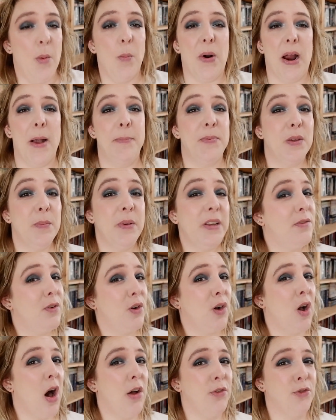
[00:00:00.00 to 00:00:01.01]
Perhaps a bit of
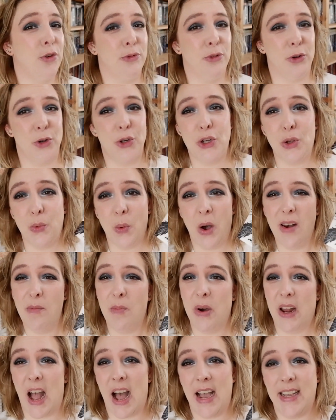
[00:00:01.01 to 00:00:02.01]
a controversial one,
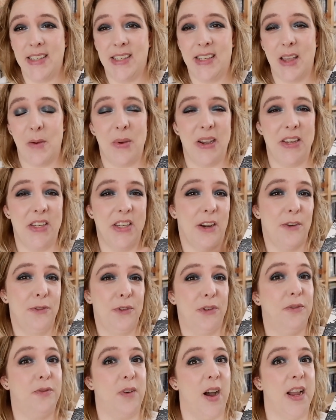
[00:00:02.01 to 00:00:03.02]
but I set myself
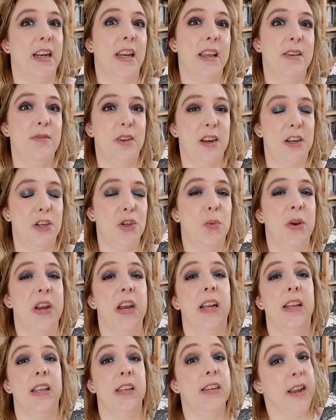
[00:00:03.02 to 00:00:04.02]
to finally finish
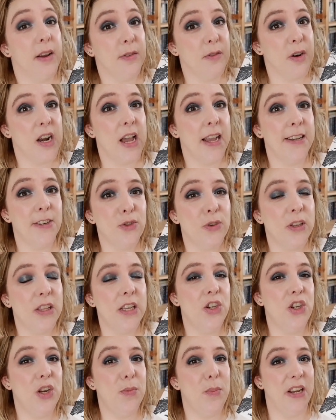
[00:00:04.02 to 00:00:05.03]
reading the Nevernight
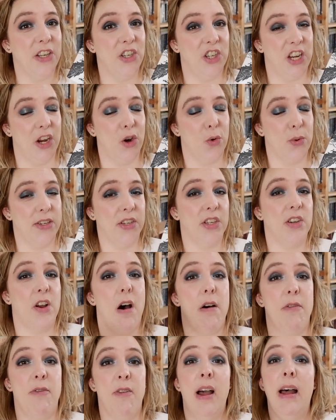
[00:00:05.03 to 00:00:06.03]
trilogy by J.
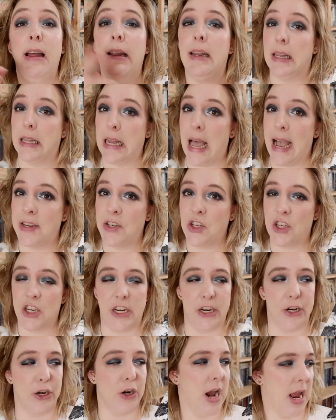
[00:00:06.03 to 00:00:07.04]
Kristoff last
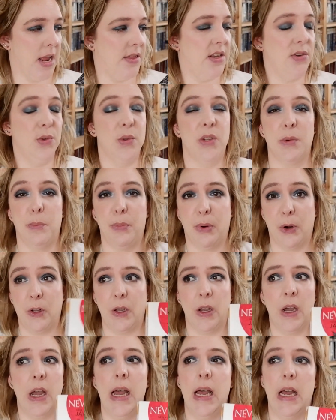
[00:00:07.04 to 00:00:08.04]
year, and this was a
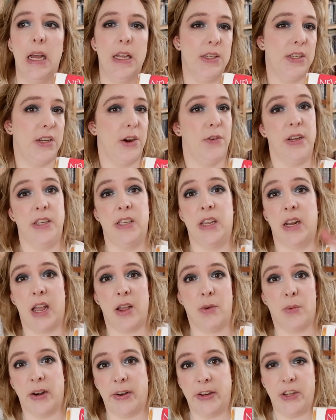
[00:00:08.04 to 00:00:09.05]
book series that
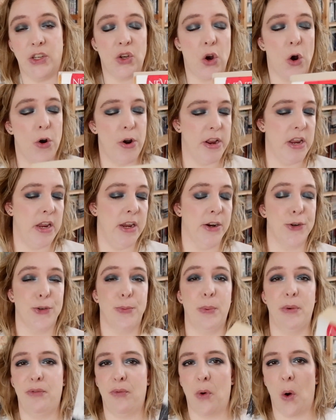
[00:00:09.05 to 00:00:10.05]
I already started
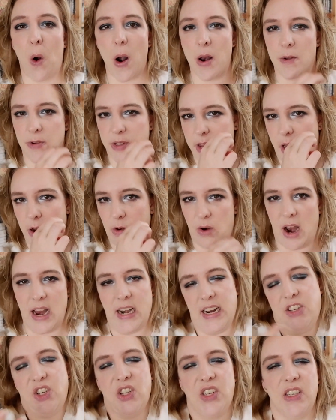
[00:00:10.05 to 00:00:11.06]
years before, and I was like,
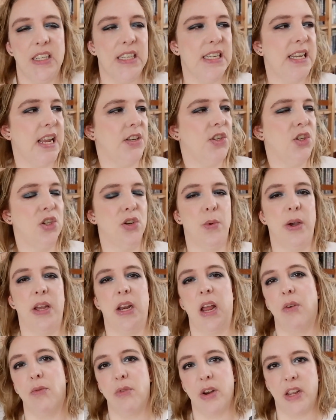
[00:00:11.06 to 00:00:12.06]
right, I just need to get to
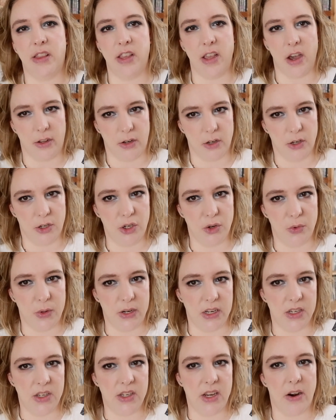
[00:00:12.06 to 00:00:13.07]
it and read the other 2
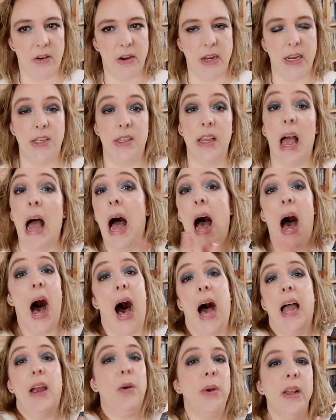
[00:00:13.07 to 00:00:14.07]
in the series.
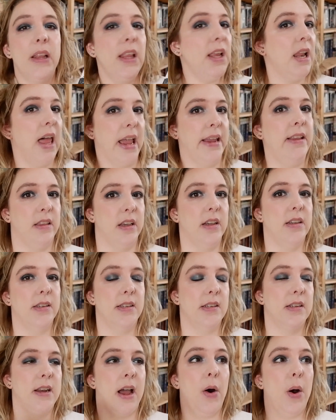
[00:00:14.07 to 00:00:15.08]
I really like
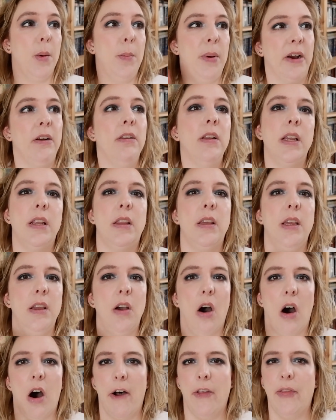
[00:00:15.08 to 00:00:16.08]
this. Now, apparently
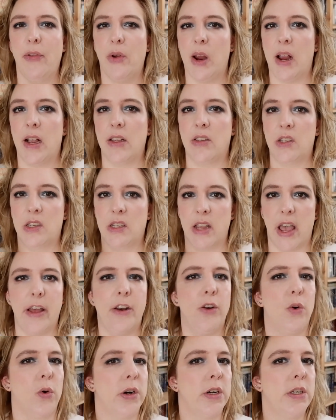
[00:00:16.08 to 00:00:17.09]
the author has
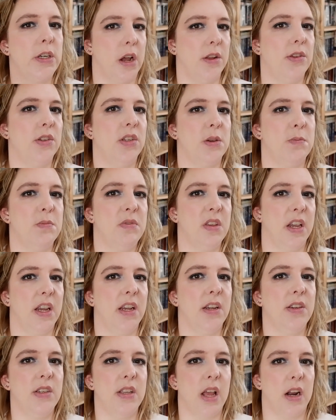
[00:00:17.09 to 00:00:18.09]
said or done some
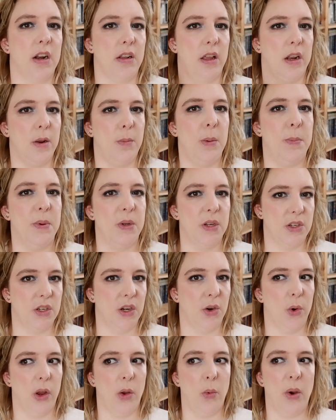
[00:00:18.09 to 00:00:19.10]
things that a lot of people
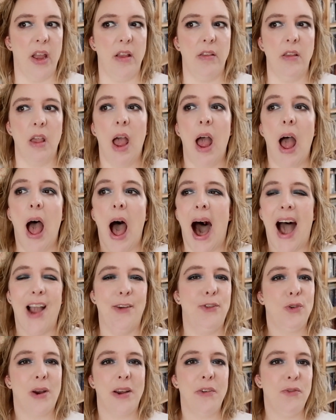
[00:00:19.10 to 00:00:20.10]
disagree with.
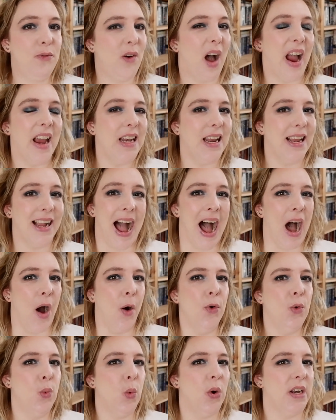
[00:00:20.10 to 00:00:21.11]
I've tried finding
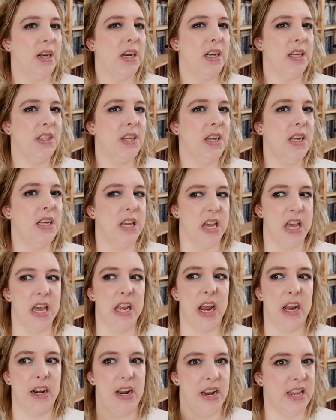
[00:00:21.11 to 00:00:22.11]
out what it is he
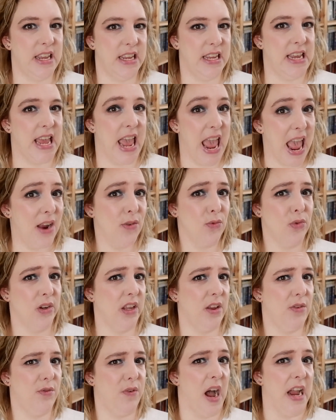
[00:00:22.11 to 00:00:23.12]
did, and I can't
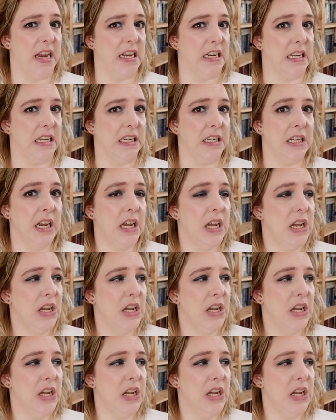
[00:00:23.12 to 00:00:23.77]
really find it.